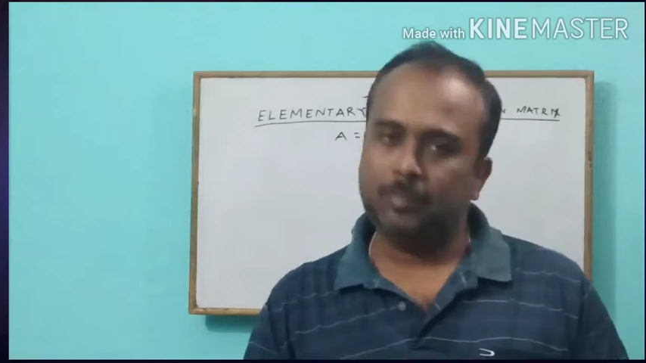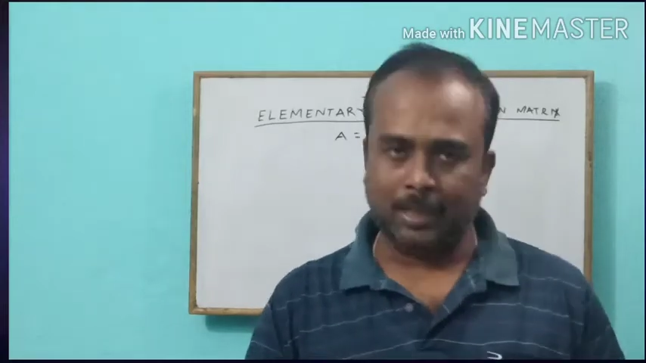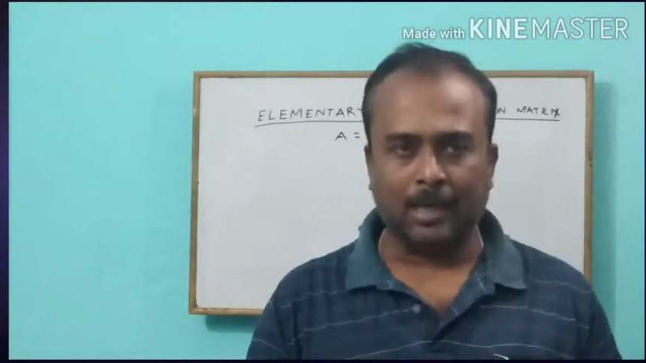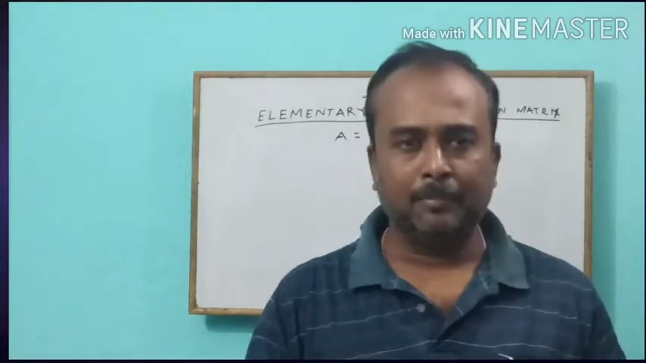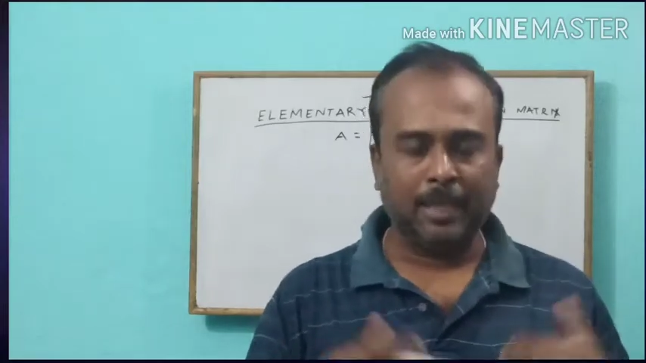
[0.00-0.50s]

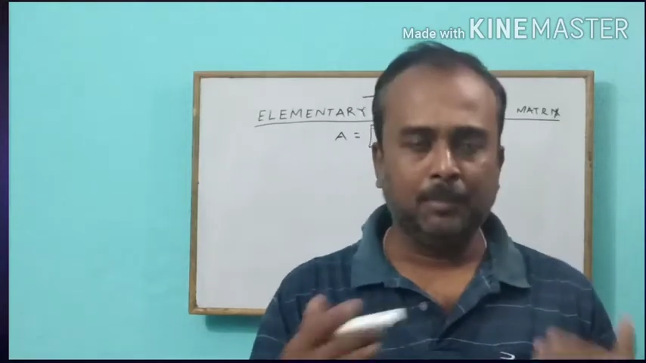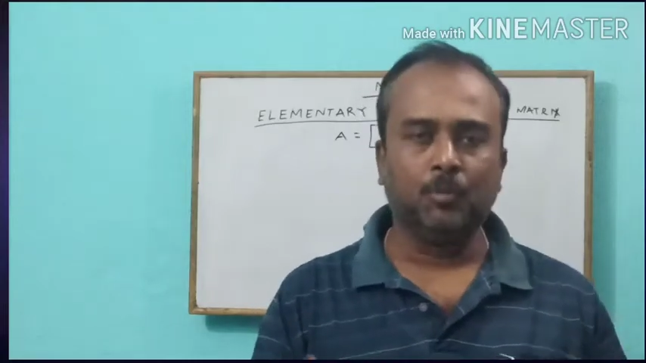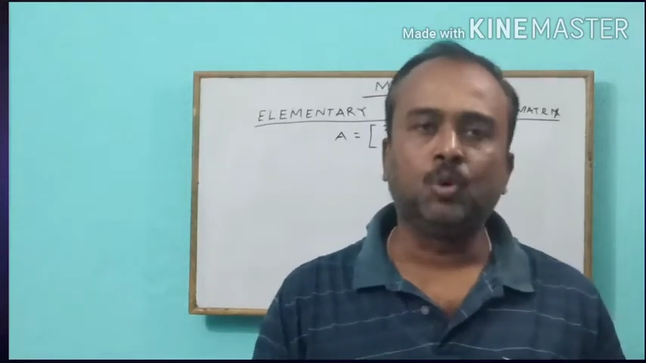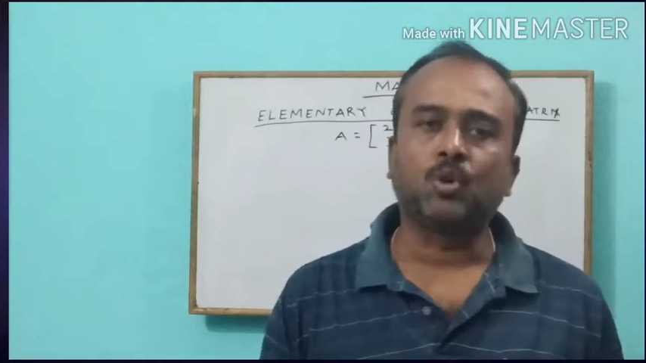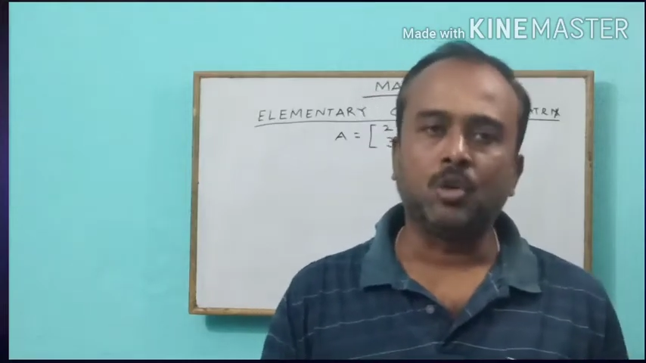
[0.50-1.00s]
There are many
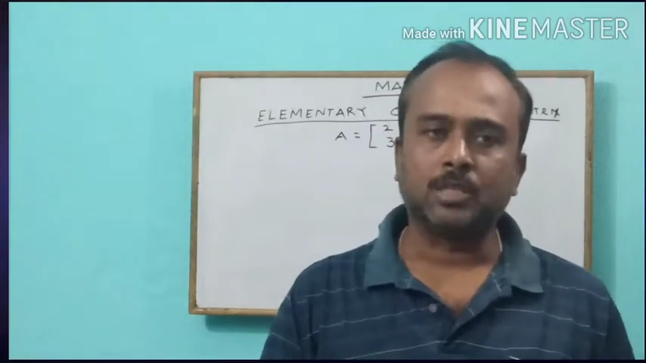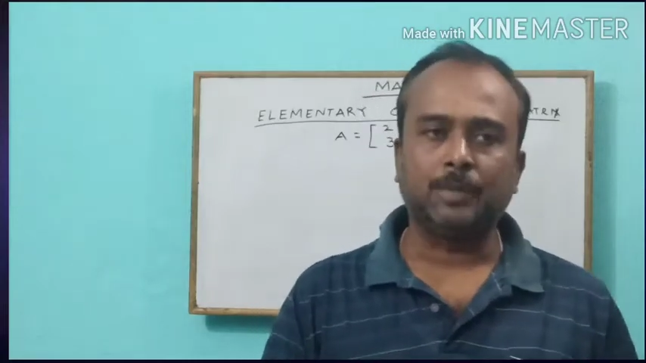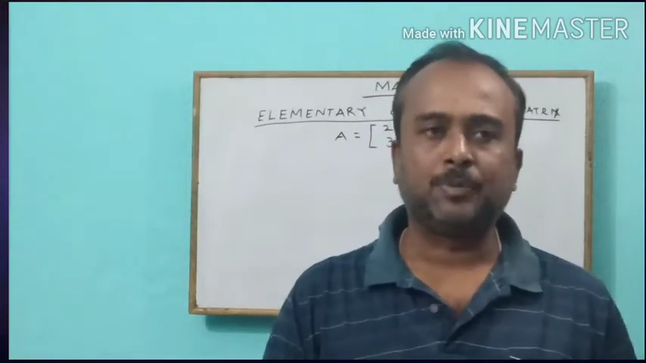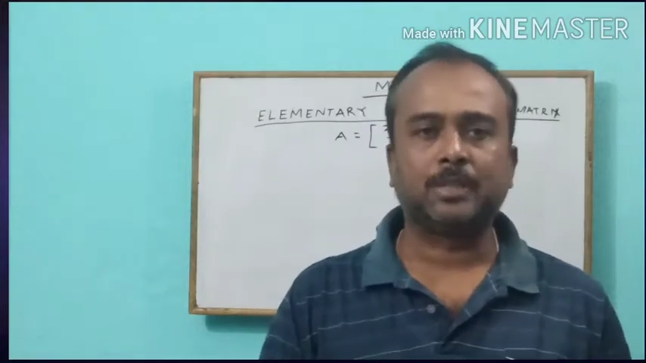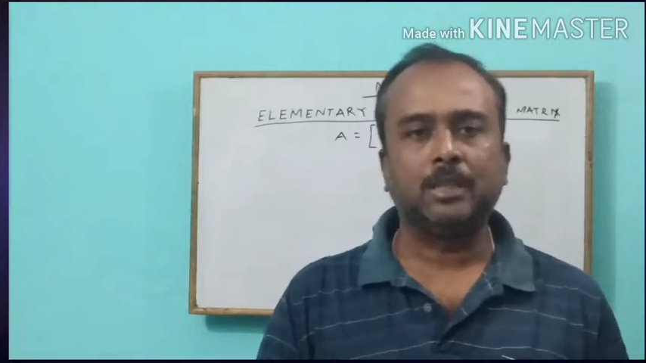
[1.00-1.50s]
more
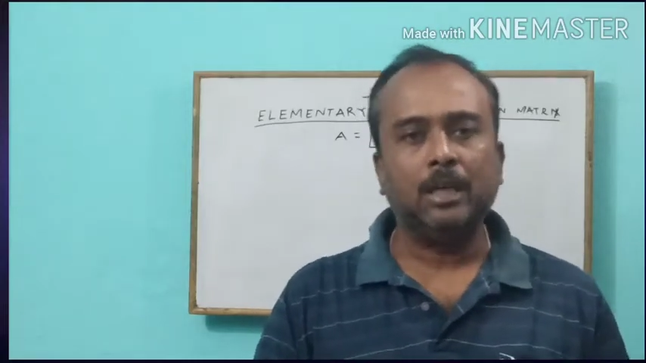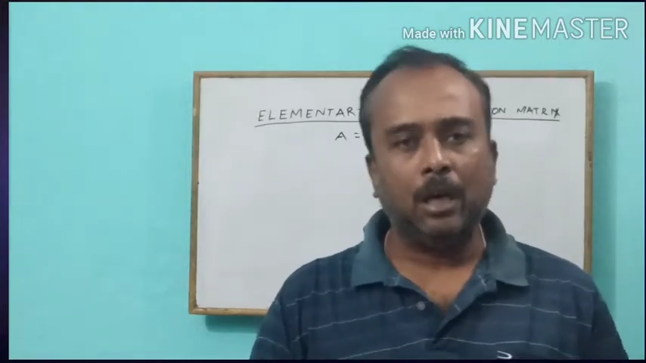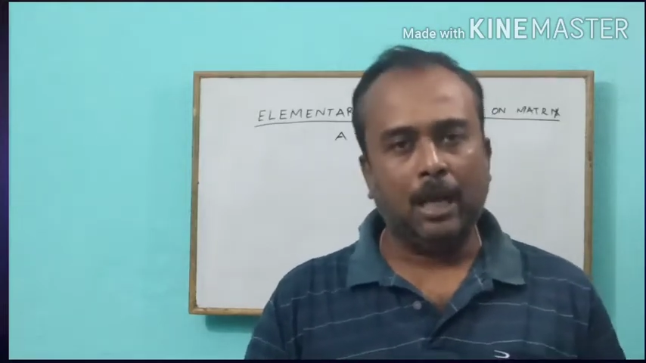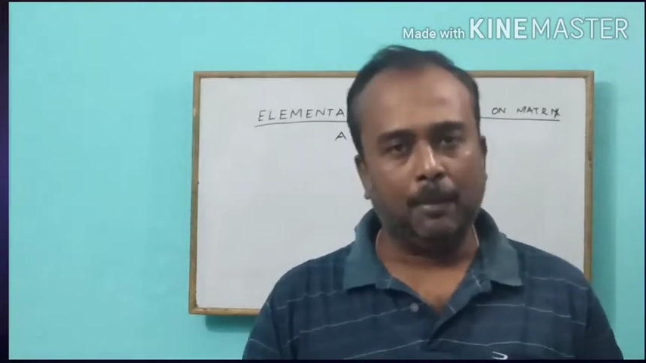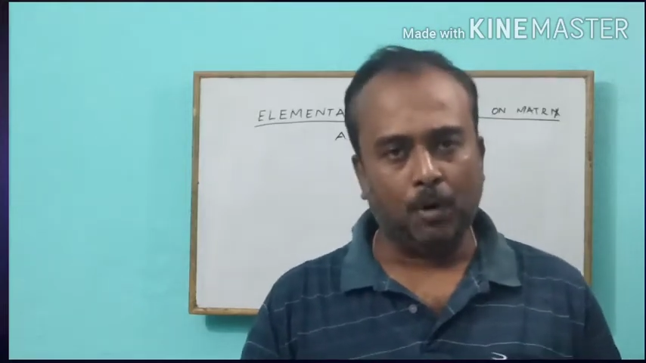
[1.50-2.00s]
concepts
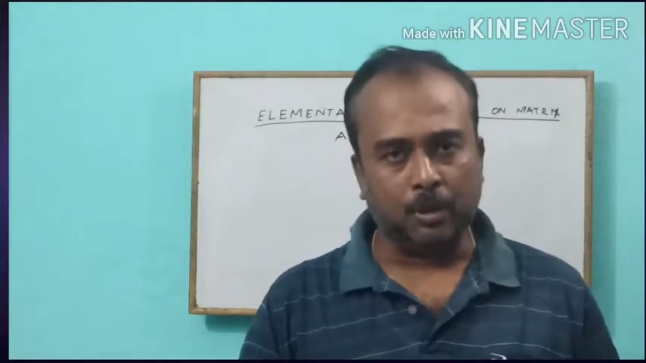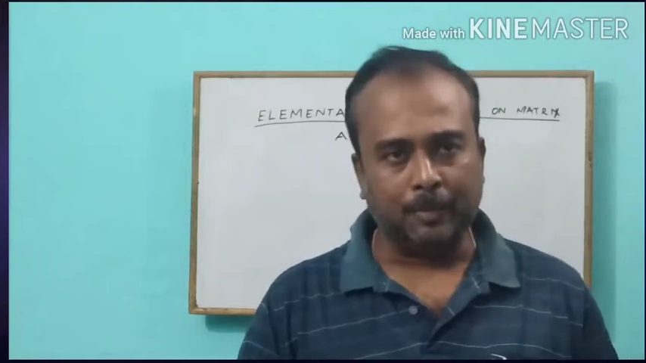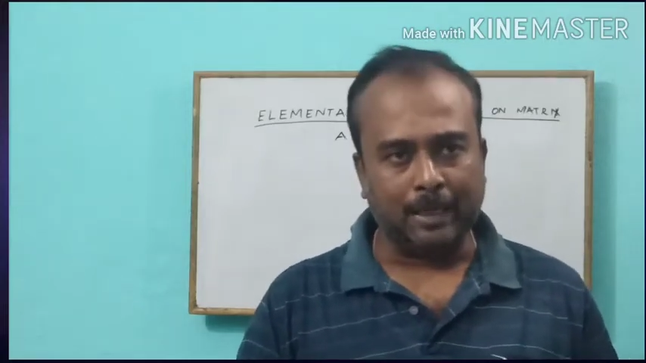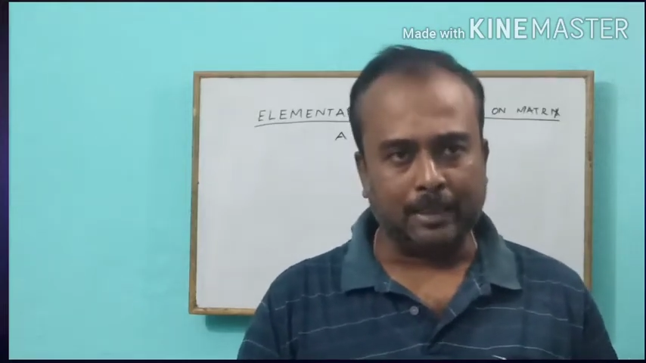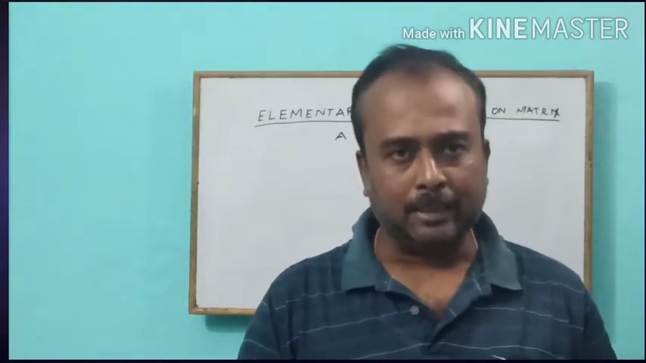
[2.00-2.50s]
about
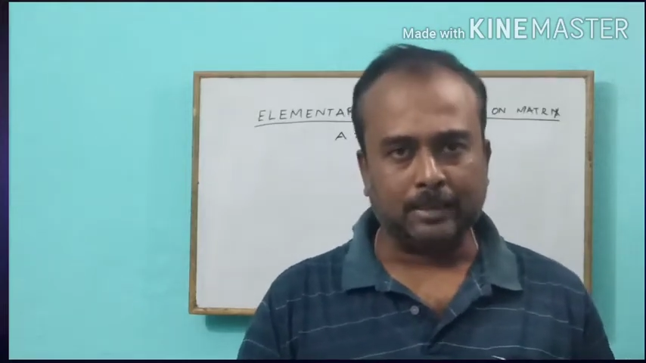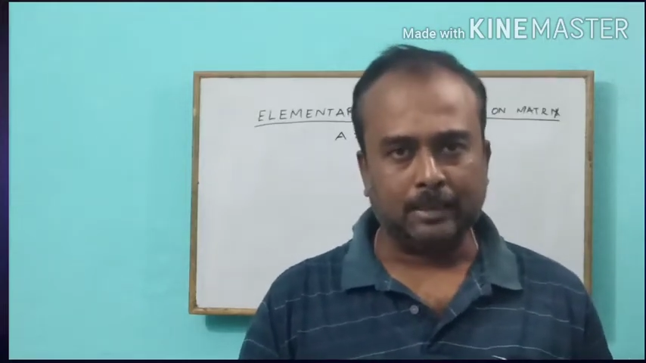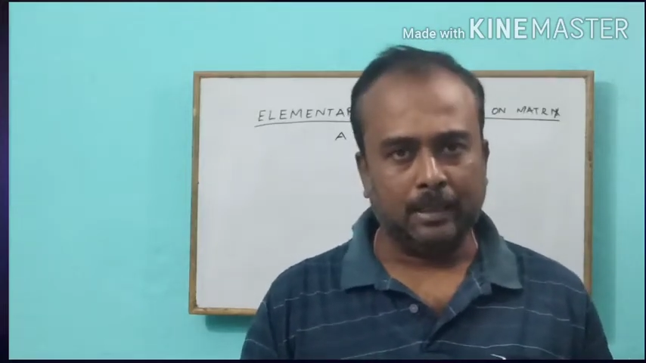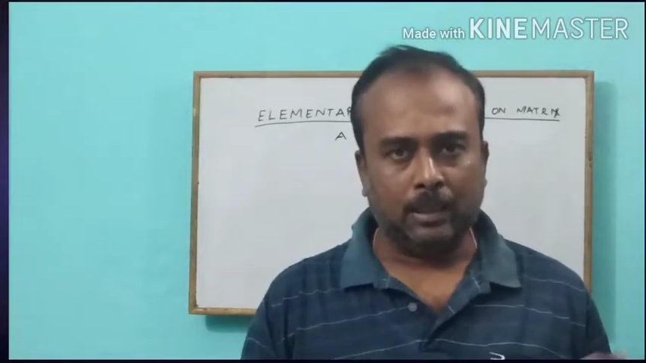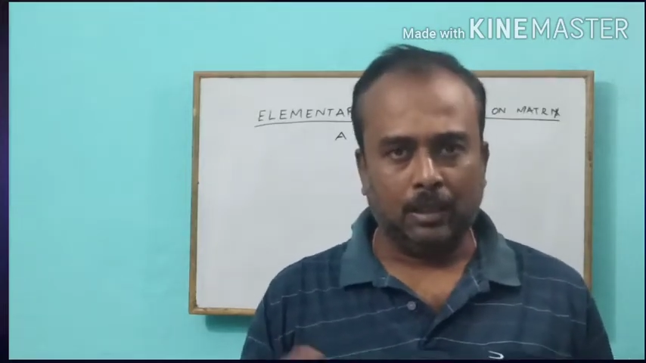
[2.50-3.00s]
matrix
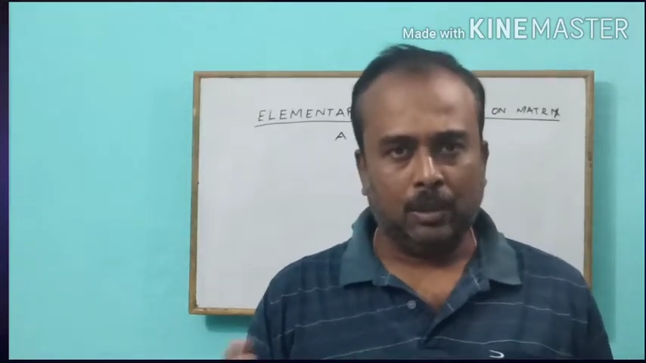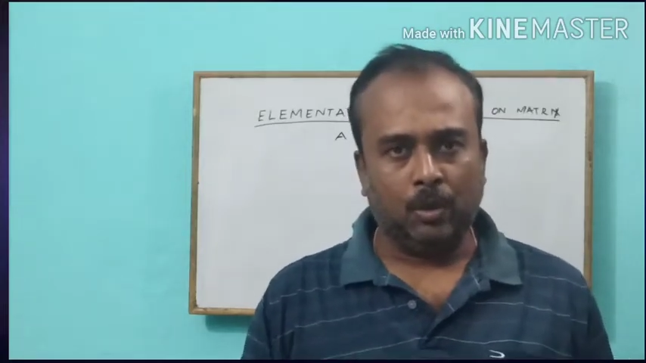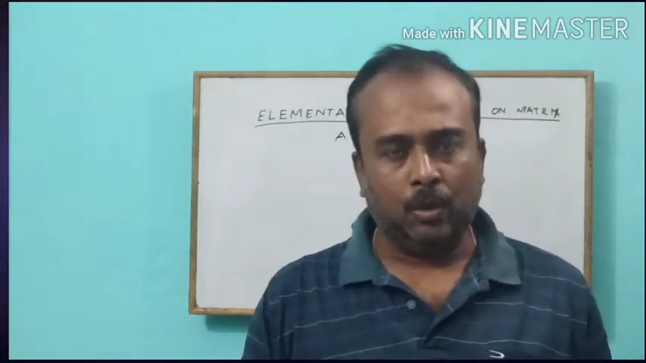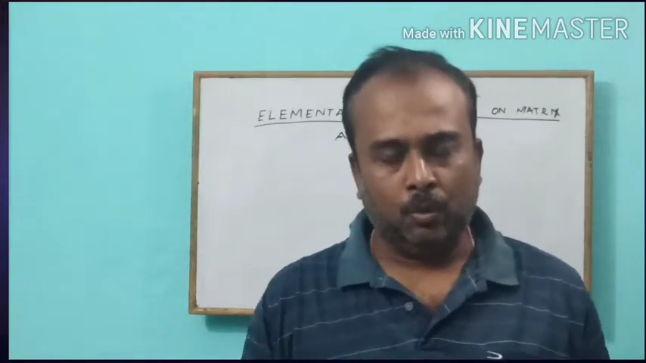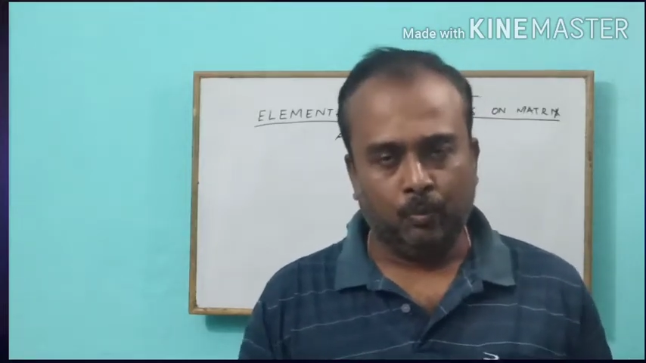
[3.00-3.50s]

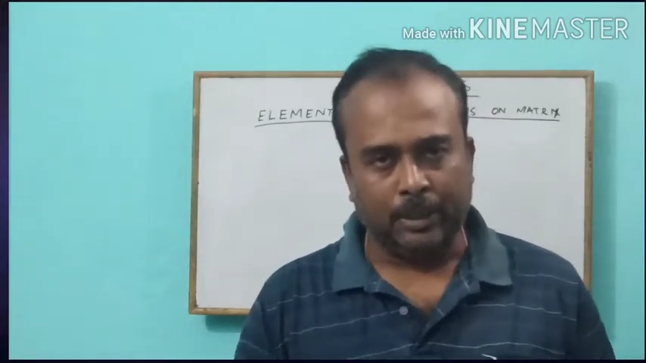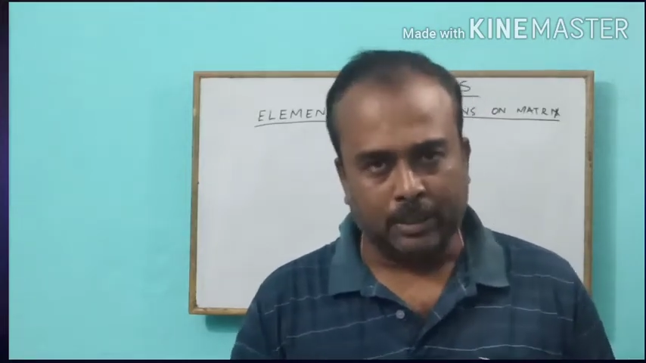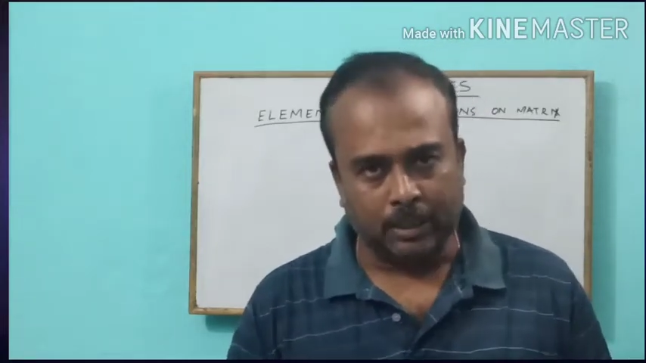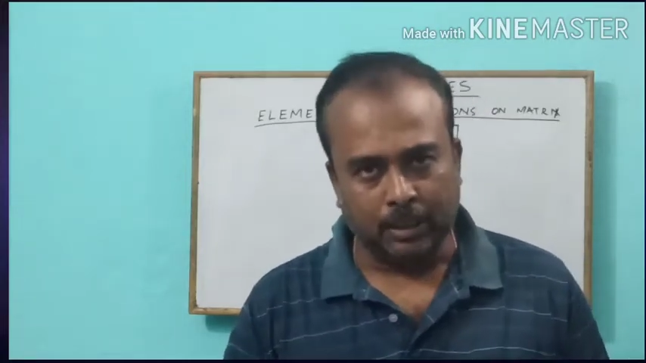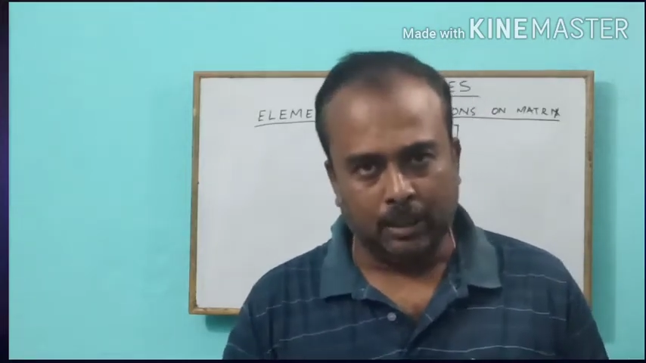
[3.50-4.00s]
which